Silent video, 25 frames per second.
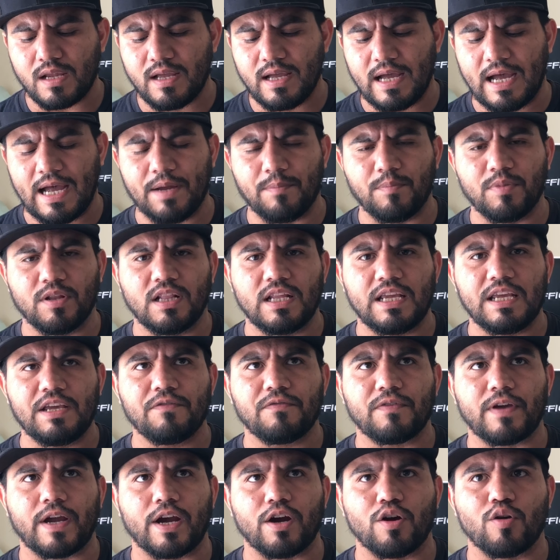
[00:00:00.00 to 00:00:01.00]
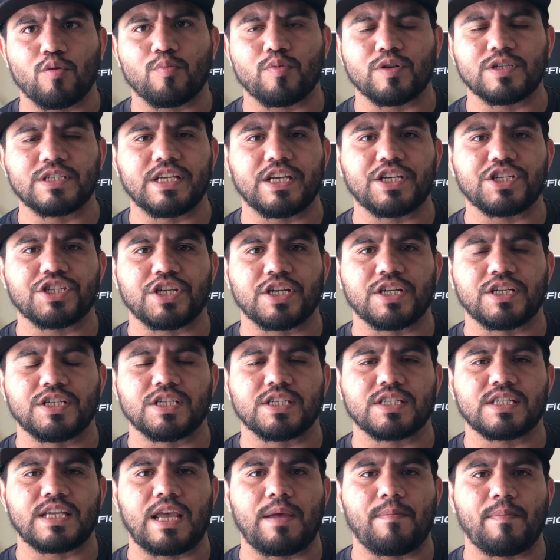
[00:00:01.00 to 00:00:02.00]
I believe Aero Precision
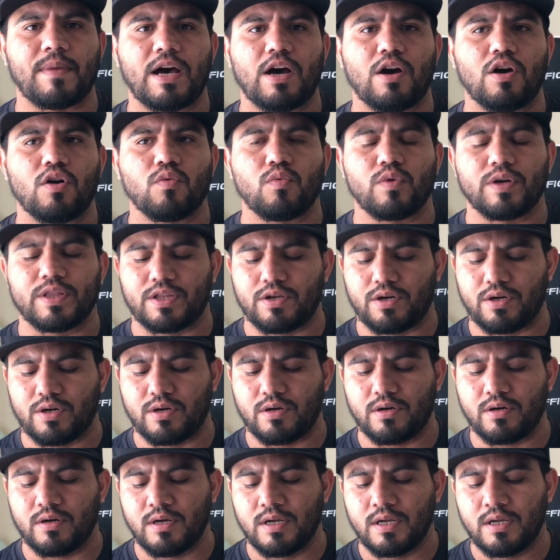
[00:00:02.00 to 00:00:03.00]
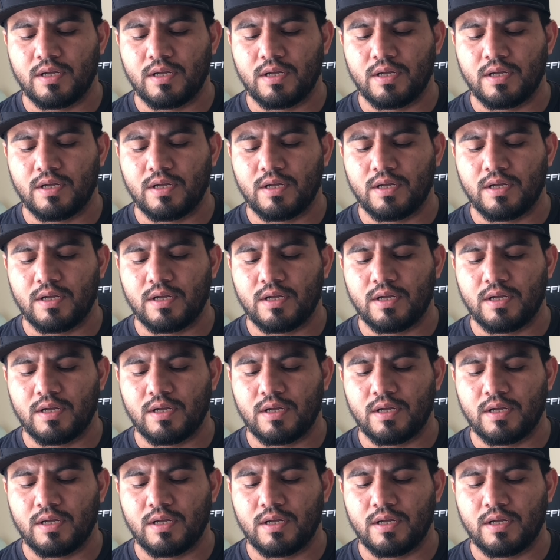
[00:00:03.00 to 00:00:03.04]
just came out with their